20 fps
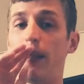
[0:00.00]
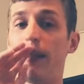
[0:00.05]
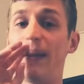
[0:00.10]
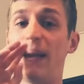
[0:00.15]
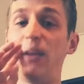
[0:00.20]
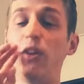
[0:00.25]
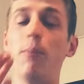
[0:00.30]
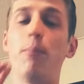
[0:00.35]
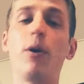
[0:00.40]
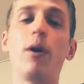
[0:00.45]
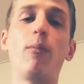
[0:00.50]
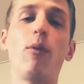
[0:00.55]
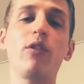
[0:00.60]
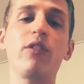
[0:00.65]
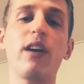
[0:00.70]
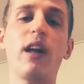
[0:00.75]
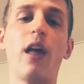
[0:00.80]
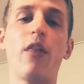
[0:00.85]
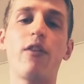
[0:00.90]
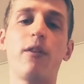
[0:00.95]
then you put them all
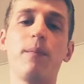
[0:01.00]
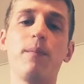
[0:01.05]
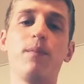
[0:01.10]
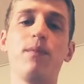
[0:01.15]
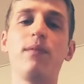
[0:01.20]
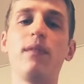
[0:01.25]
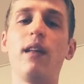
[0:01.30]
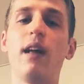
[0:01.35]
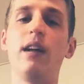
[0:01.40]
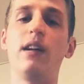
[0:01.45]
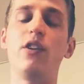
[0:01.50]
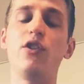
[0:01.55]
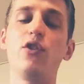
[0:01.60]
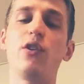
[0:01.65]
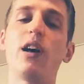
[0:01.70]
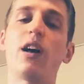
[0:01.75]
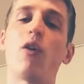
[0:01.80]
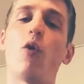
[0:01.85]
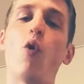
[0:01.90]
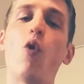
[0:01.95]
together, and then you
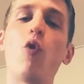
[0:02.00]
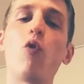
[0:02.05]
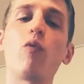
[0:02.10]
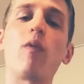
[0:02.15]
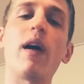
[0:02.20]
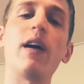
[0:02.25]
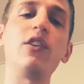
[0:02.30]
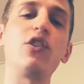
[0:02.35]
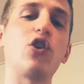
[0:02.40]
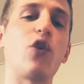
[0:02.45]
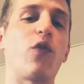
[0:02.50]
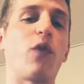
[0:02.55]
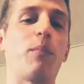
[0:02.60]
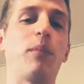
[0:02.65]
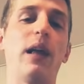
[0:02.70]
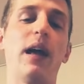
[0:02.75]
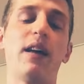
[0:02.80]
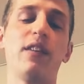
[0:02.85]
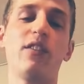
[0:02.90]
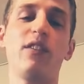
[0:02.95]
got an all right shofar
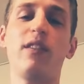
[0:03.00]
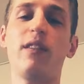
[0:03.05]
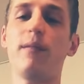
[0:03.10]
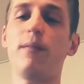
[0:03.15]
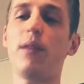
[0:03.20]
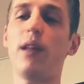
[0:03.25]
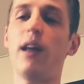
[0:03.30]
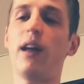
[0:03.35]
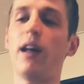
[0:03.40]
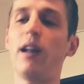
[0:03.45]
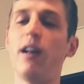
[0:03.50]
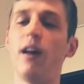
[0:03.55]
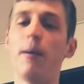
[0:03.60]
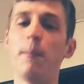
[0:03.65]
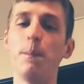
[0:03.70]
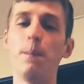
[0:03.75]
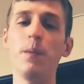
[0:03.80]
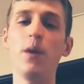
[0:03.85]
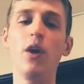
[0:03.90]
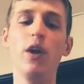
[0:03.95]
blast. And
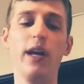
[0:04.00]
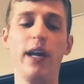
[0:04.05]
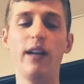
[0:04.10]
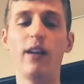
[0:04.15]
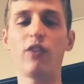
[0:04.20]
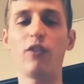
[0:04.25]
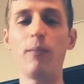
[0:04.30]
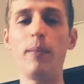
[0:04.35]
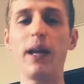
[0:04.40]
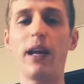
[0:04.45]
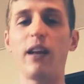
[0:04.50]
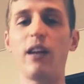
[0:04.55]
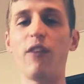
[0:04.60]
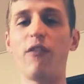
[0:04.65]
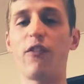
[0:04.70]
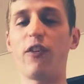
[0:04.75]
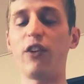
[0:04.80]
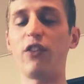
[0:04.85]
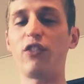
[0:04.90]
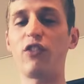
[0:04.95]
it doesn't make a
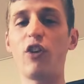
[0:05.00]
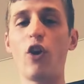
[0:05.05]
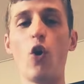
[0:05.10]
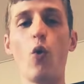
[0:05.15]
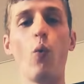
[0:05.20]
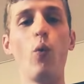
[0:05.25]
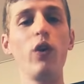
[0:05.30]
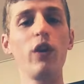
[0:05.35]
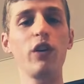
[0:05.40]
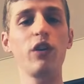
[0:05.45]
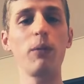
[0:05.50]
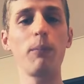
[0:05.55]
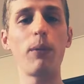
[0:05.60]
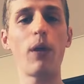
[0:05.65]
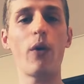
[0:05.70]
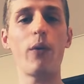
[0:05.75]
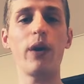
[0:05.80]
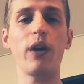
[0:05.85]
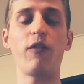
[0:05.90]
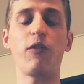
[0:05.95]
difference where you're
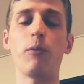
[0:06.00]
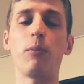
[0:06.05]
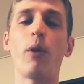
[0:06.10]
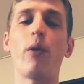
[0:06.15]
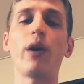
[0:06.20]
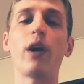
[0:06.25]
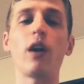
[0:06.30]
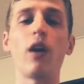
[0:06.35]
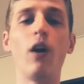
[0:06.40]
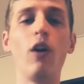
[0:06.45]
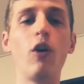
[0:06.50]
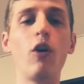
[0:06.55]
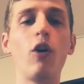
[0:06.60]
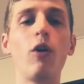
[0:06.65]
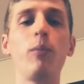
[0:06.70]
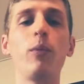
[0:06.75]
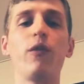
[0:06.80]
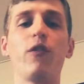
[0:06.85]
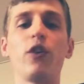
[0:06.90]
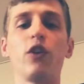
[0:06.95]
blowing. If you're blowing at
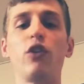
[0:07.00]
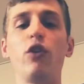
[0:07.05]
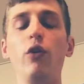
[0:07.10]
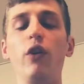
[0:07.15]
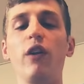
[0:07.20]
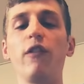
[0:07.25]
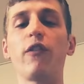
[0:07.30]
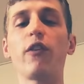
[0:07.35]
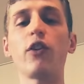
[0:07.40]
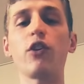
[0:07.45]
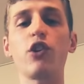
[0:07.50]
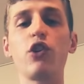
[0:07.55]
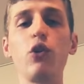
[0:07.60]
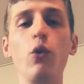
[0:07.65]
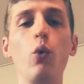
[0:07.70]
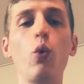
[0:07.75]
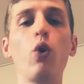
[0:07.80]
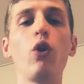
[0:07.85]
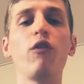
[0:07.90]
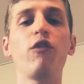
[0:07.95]
home, if you're tooting for a
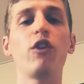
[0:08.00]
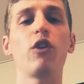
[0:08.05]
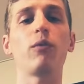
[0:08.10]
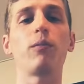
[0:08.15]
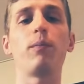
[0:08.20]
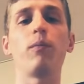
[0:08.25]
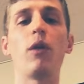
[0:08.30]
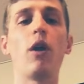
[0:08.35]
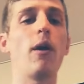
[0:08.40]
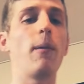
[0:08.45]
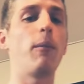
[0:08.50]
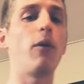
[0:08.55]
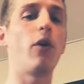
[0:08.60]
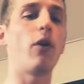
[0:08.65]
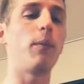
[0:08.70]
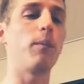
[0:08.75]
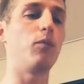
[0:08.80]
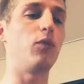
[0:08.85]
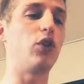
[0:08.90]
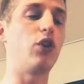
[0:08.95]
shul, if you're
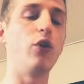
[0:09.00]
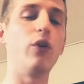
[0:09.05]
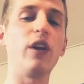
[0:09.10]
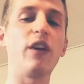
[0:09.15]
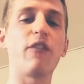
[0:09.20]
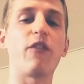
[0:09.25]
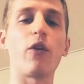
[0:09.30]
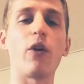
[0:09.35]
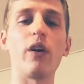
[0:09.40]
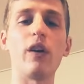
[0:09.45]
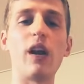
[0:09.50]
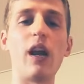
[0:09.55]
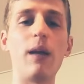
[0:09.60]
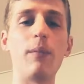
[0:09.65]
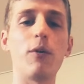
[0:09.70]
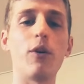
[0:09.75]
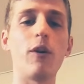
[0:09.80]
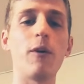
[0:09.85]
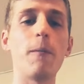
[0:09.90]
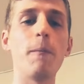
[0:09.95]
tooting for a
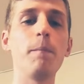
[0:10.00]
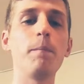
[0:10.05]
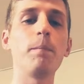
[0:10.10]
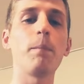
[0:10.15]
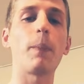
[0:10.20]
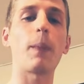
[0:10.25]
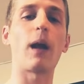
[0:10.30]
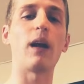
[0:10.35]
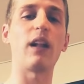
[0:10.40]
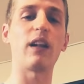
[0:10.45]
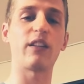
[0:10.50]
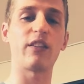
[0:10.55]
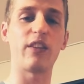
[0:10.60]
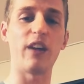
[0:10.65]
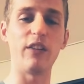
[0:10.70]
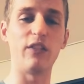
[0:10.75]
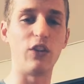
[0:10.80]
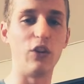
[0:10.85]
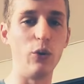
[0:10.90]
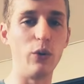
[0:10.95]
neighbor. I like to
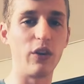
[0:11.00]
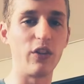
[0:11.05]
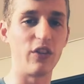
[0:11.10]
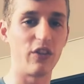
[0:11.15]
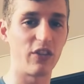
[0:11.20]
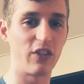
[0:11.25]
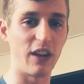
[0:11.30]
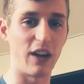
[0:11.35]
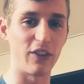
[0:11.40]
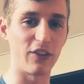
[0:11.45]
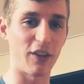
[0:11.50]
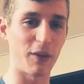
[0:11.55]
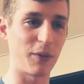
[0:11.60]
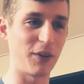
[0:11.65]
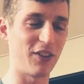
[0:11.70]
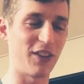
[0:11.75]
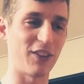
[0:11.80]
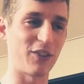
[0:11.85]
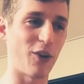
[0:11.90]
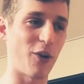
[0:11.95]
say toot because otherwise
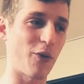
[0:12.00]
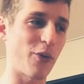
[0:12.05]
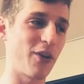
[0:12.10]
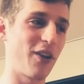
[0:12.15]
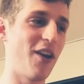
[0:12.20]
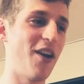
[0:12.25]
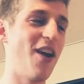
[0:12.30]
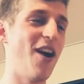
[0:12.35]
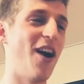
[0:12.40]
it sounds awkward.